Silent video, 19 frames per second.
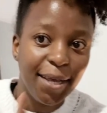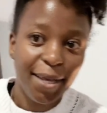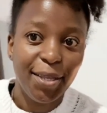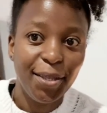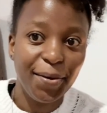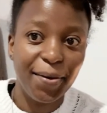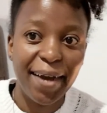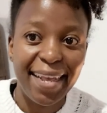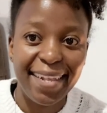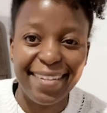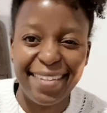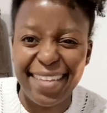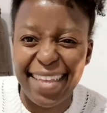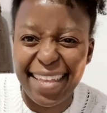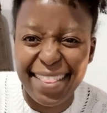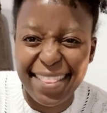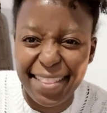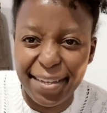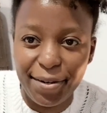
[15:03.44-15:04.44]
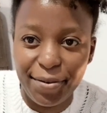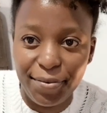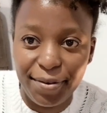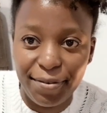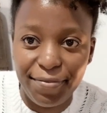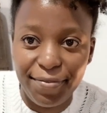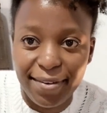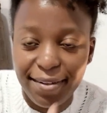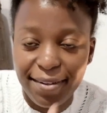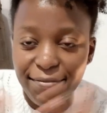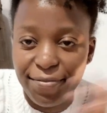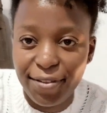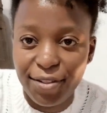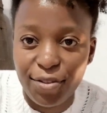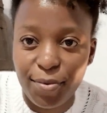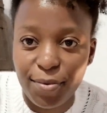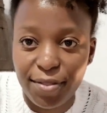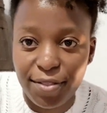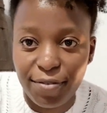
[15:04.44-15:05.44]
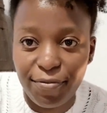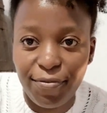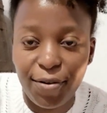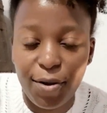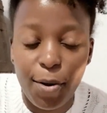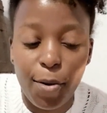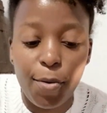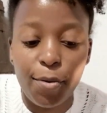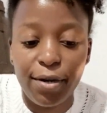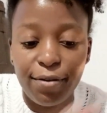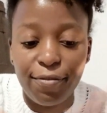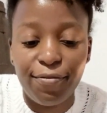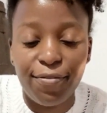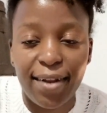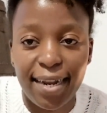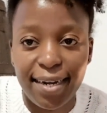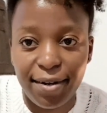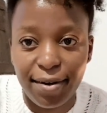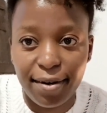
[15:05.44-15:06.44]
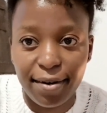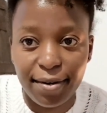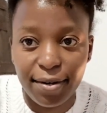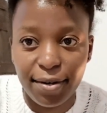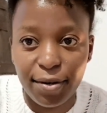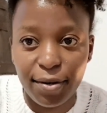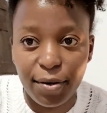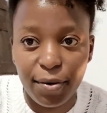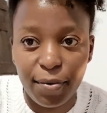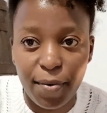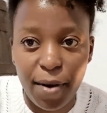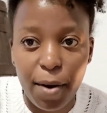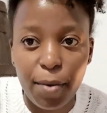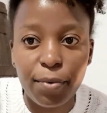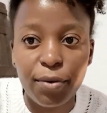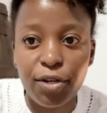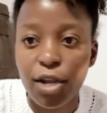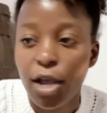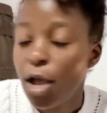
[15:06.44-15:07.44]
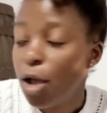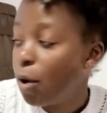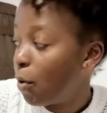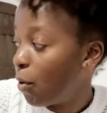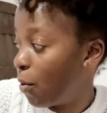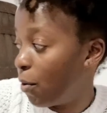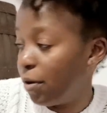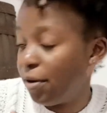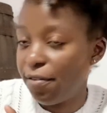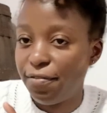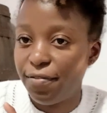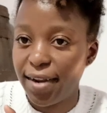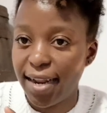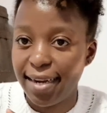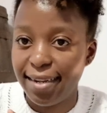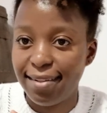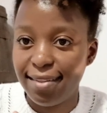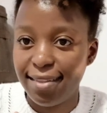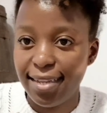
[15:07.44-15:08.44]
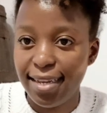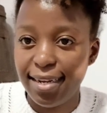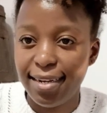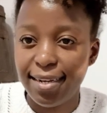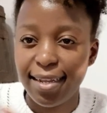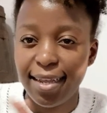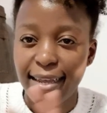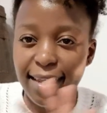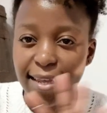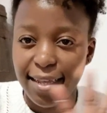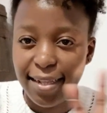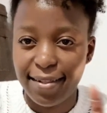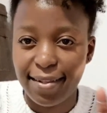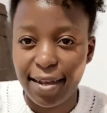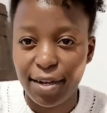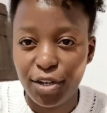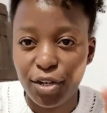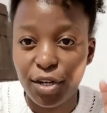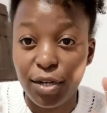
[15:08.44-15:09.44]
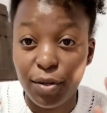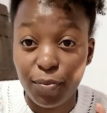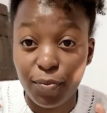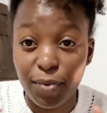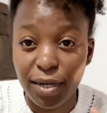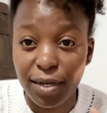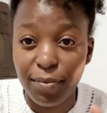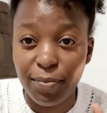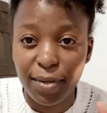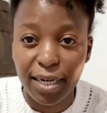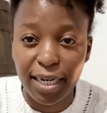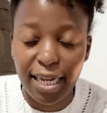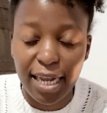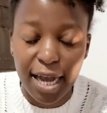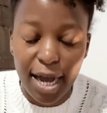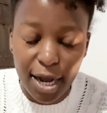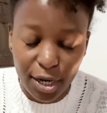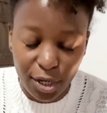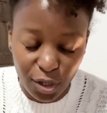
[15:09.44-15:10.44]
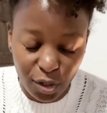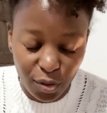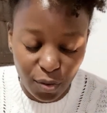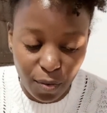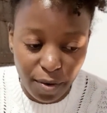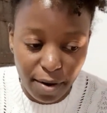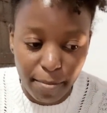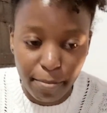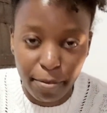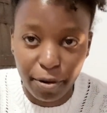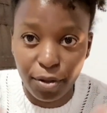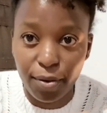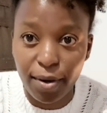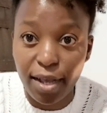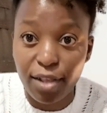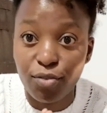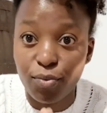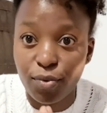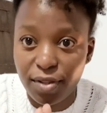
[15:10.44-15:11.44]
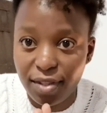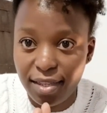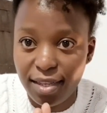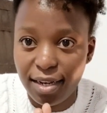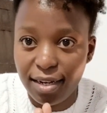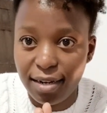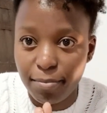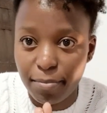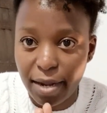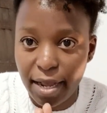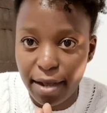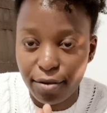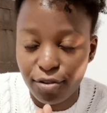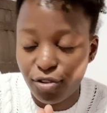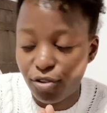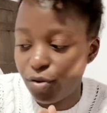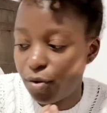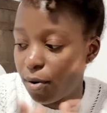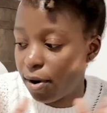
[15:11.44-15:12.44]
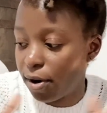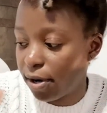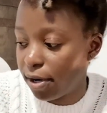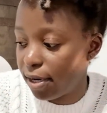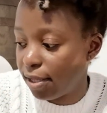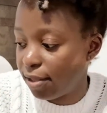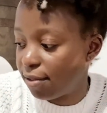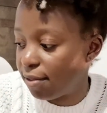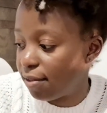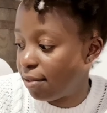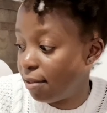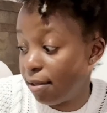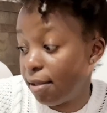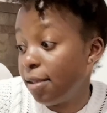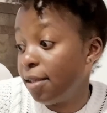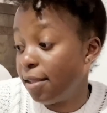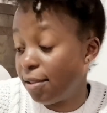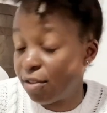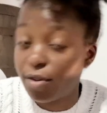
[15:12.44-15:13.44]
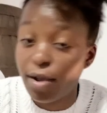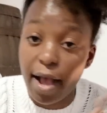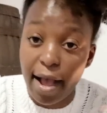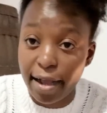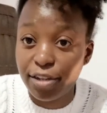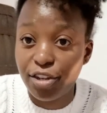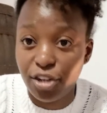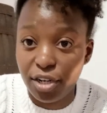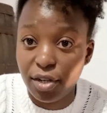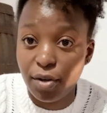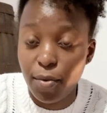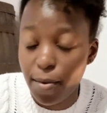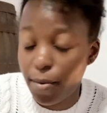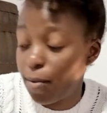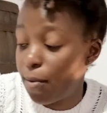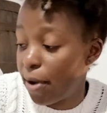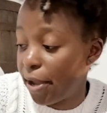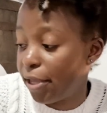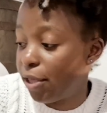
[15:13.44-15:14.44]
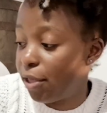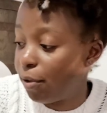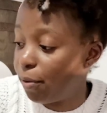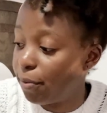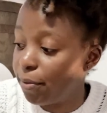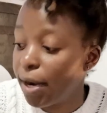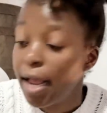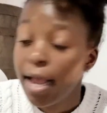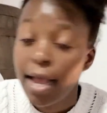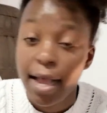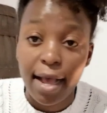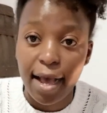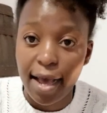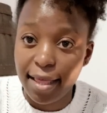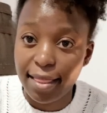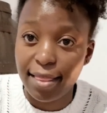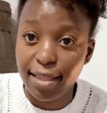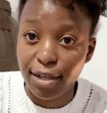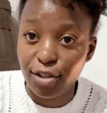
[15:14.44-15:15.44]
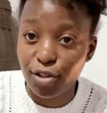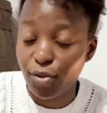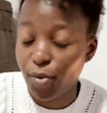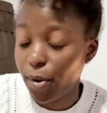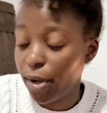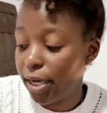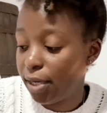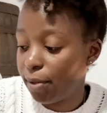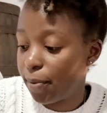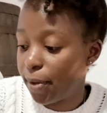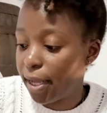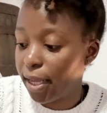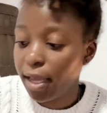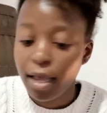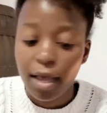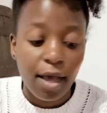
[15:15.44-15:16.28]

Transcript: you guys get the drift. If it's on the floor, on a flat ground, or on a flat seat, it's actually really, really adorable. You guys will see it in my house tour. It's actually quite cute. I think so anyway.